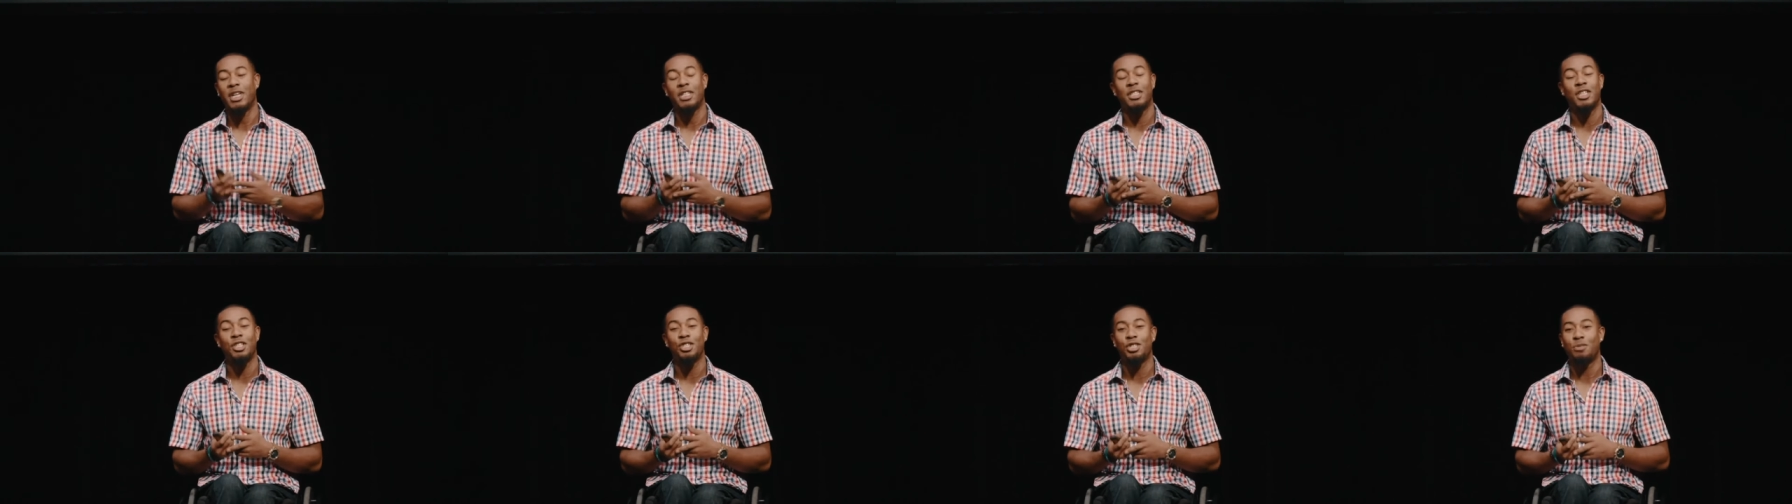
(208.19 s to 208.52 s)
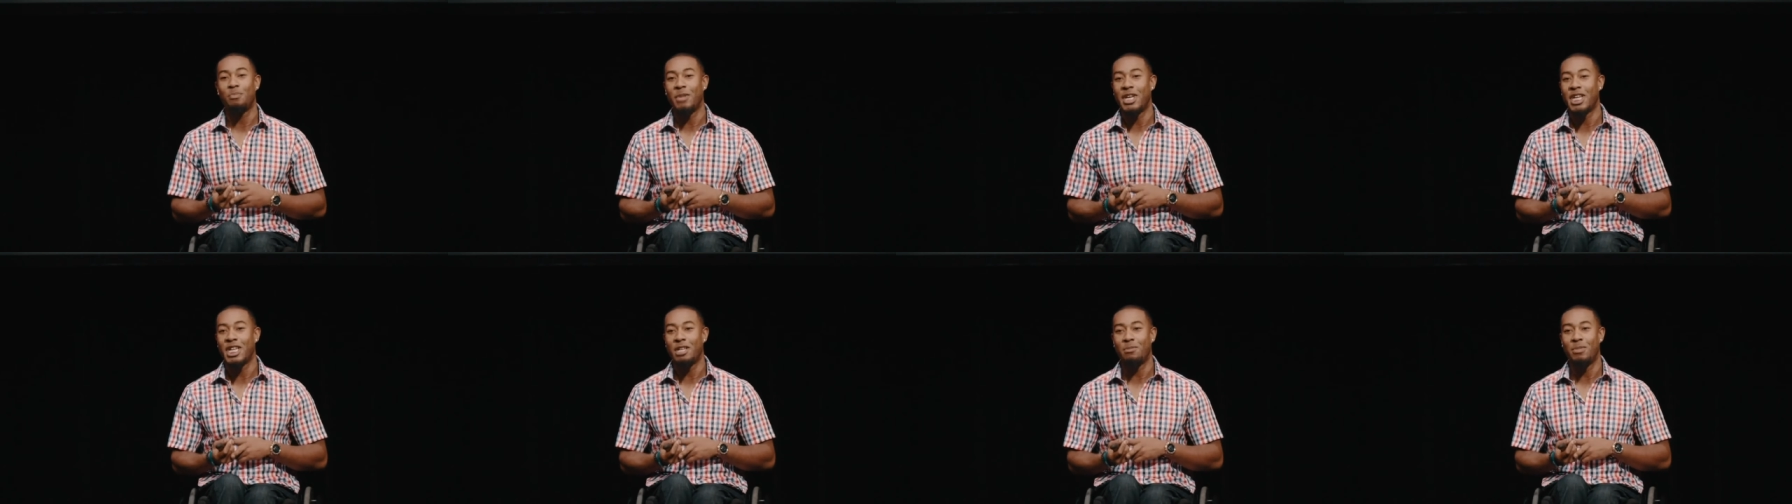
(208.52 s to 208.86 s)

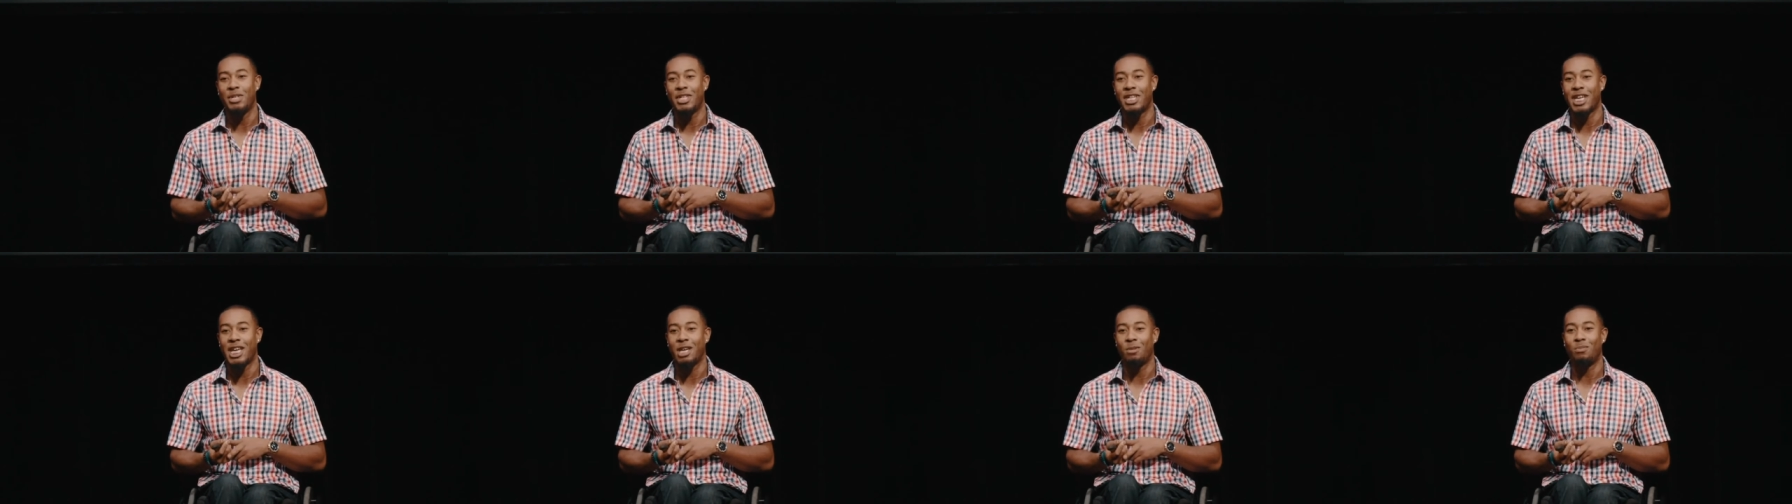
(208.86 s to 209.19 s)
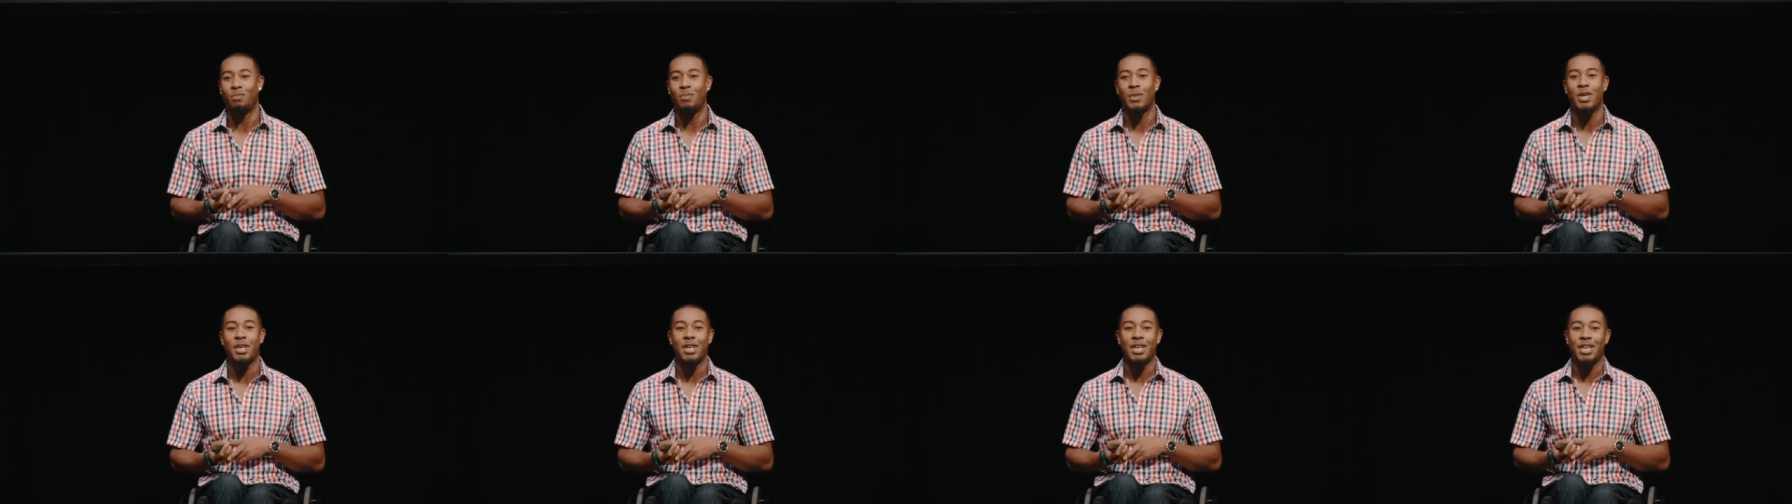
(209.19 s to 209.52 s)
decision-making
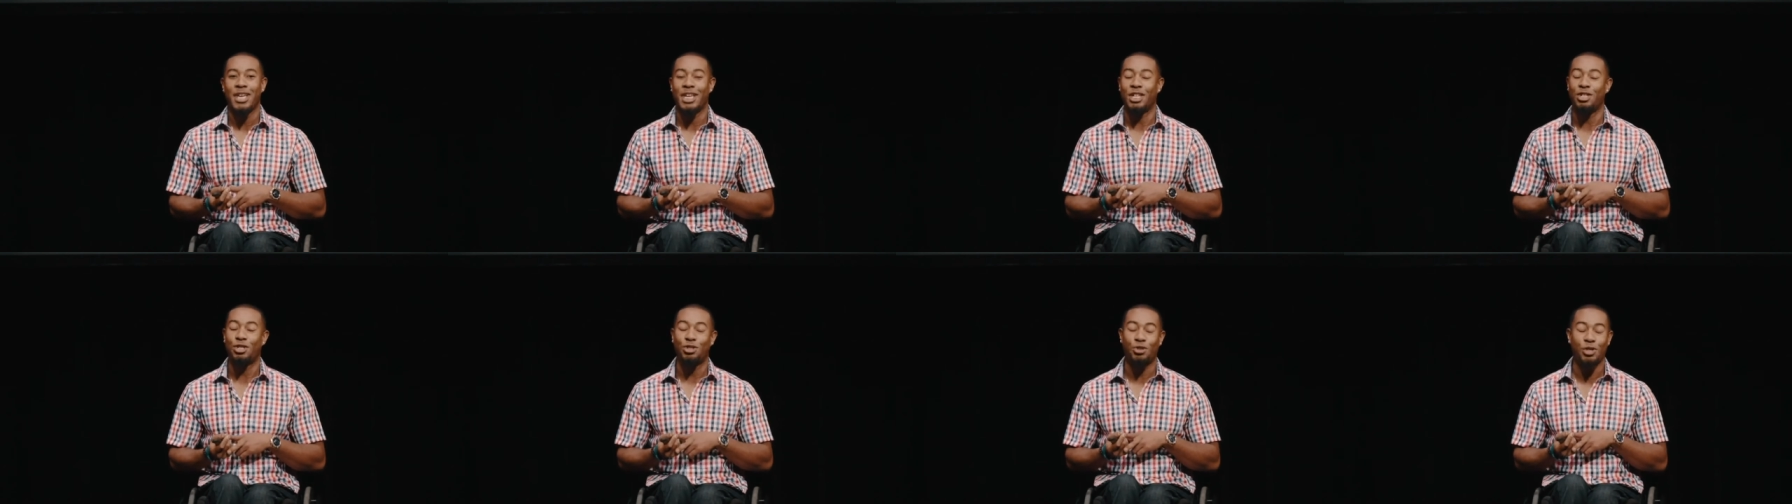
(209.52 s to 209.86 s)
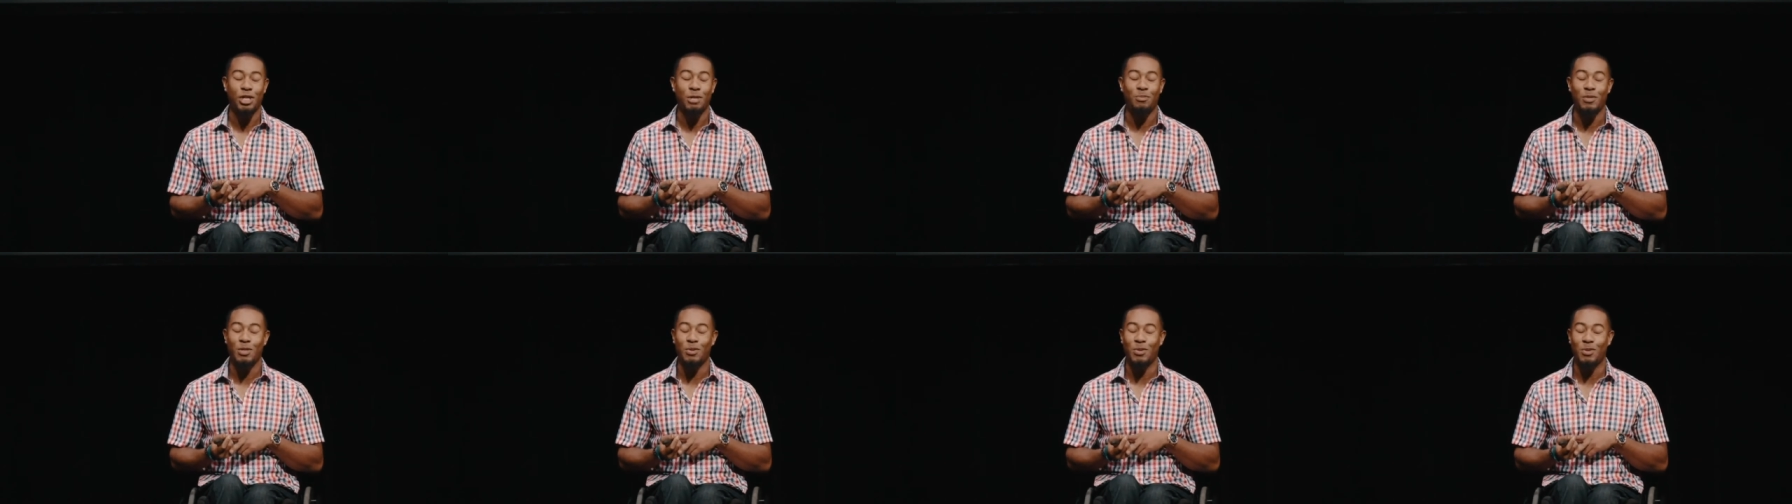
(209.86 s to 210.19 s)
became
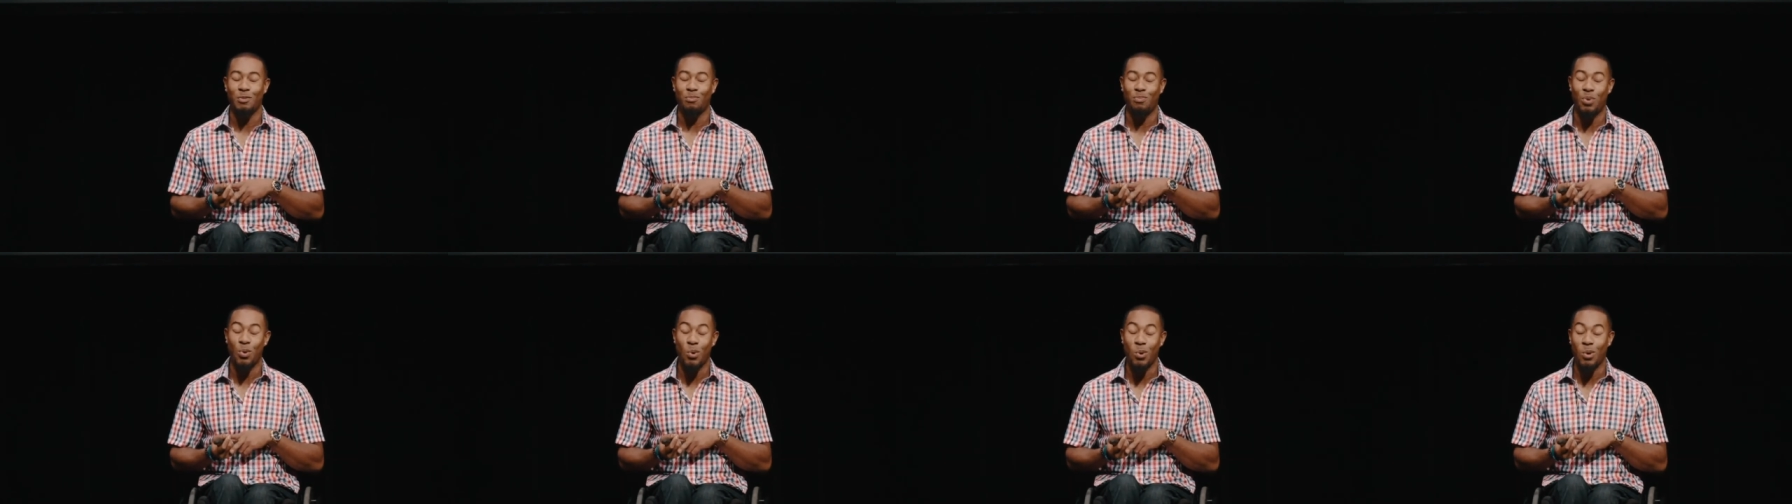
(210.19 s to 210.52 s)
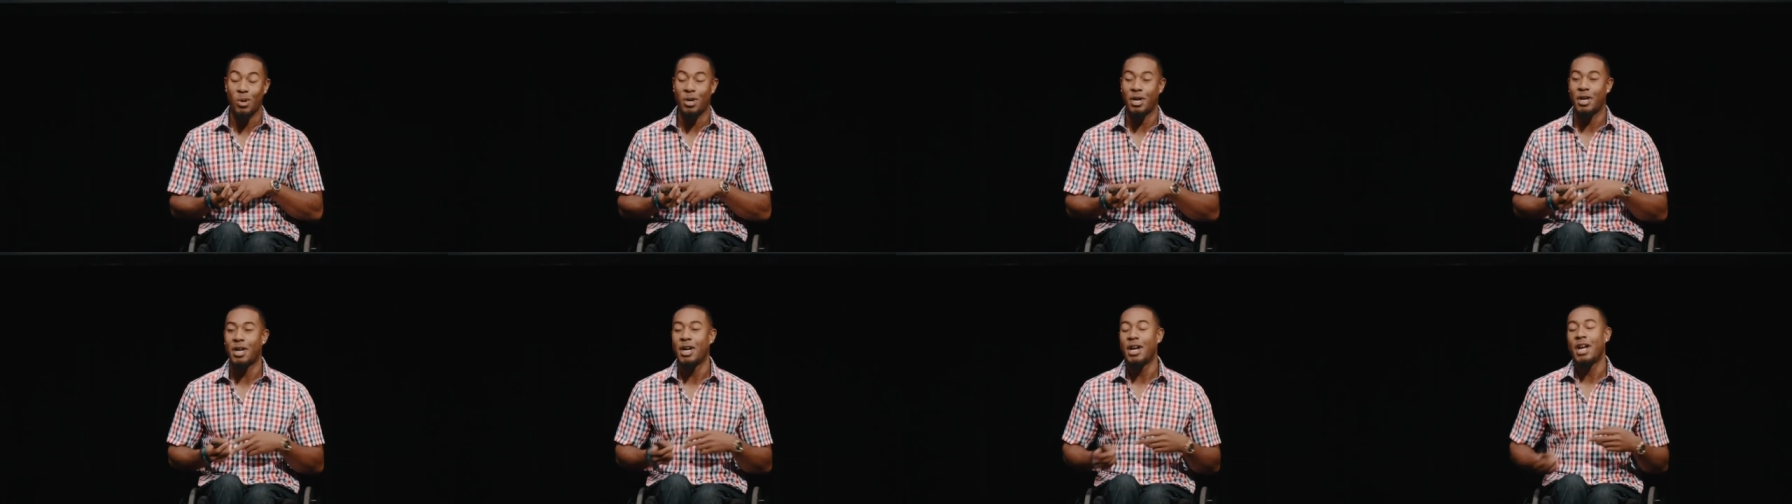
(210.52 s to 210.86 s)
extremely
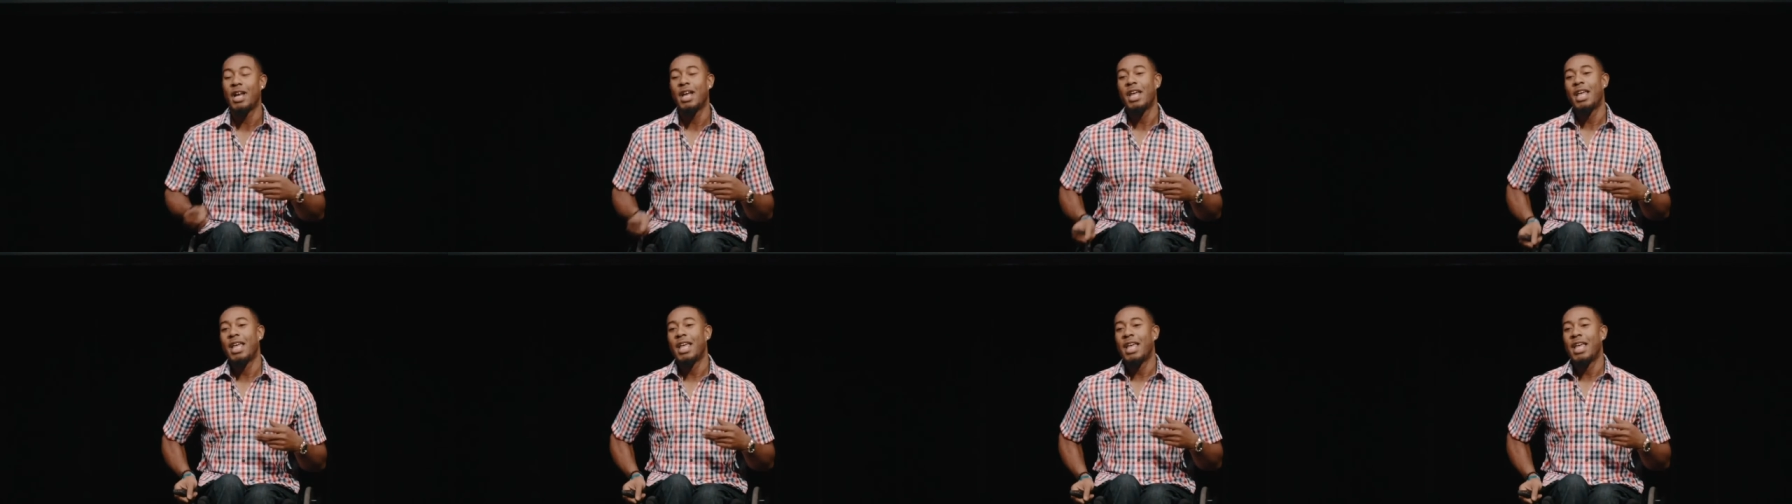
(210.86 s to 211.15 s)
poor,